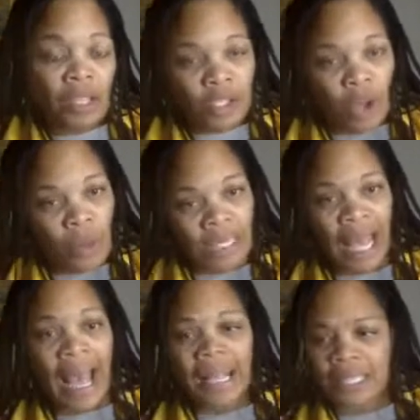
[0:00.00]
So I was
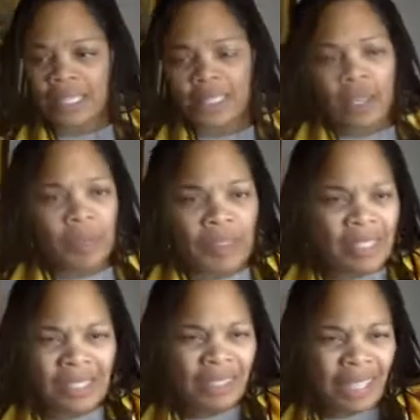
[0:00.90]
asking some of
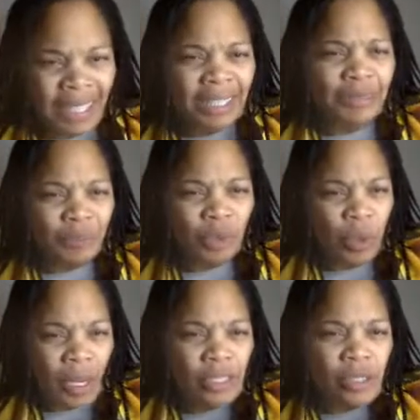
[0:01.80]
these like
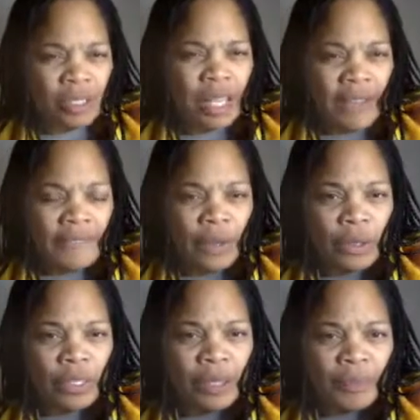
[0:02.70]
questions at
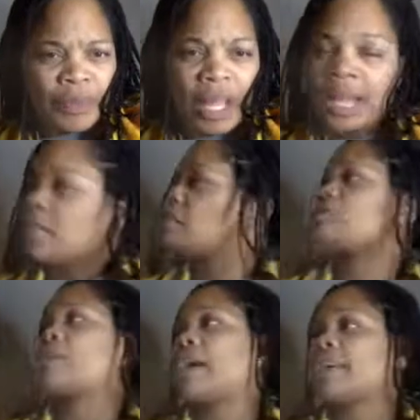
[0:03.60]
first, and
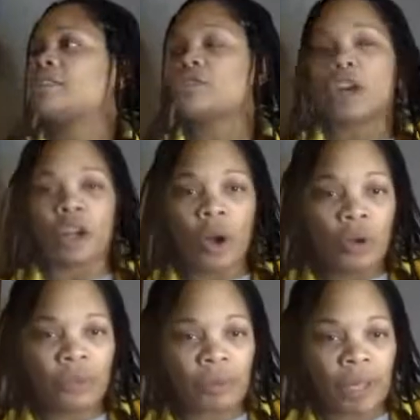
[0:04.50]
he's trying to talk
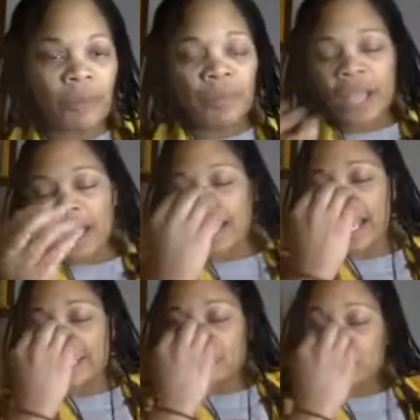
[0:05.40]
over me. And I
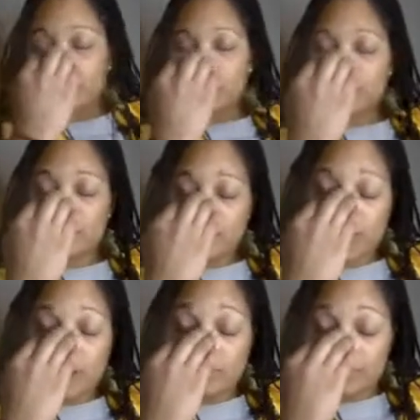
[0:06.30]
had to pull him
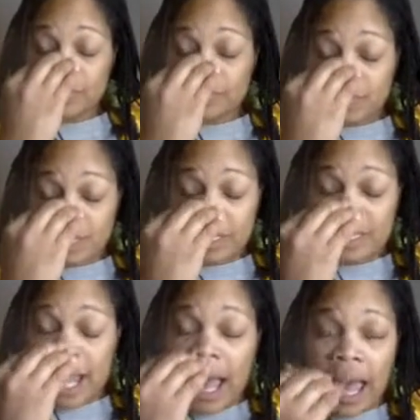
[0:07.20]
off to the
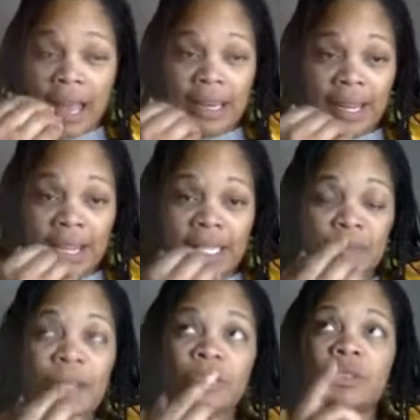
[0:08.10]
side,
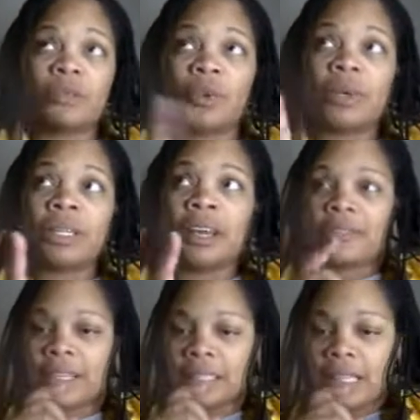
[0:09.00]
especially when we
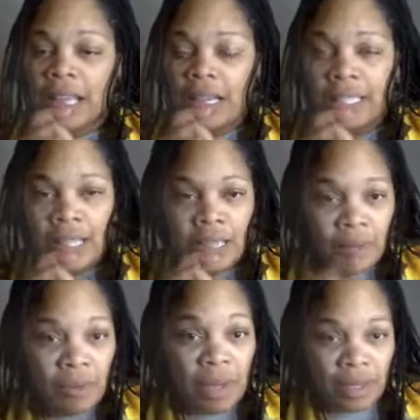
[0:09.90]
left that site. I said, let
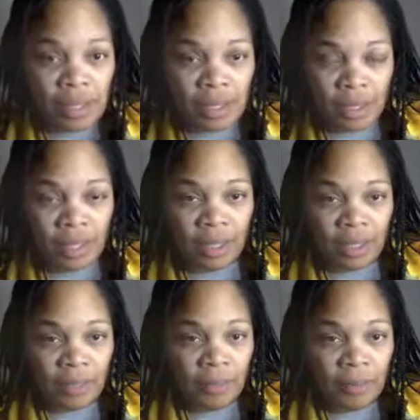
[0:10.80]
me make this
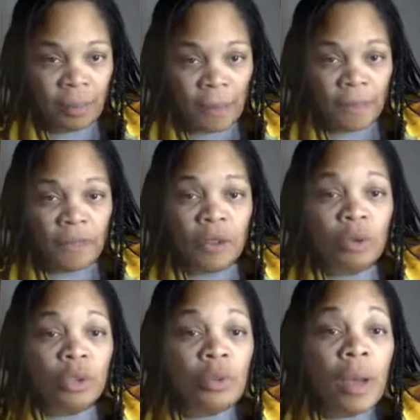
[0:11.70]
clear.
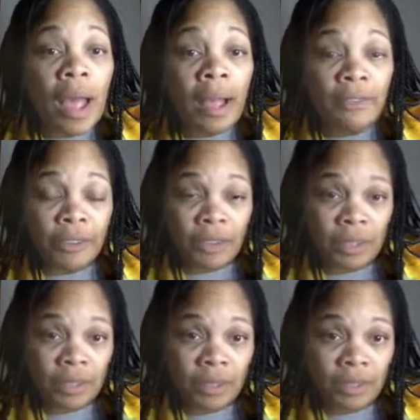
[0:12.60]
Don't you
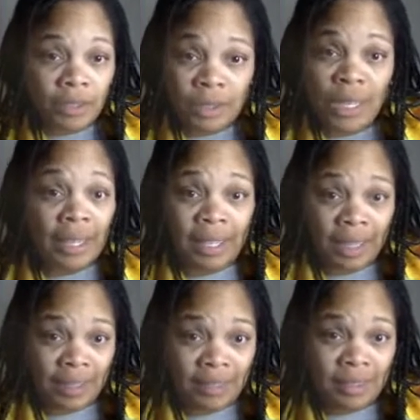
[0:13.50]
ever do that
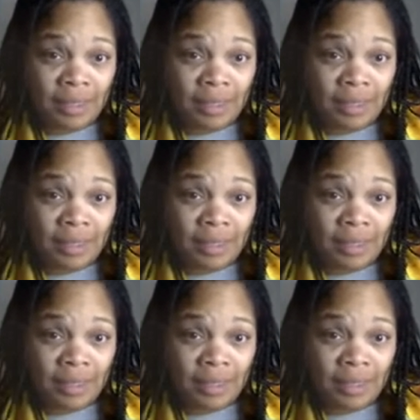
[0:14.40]
again.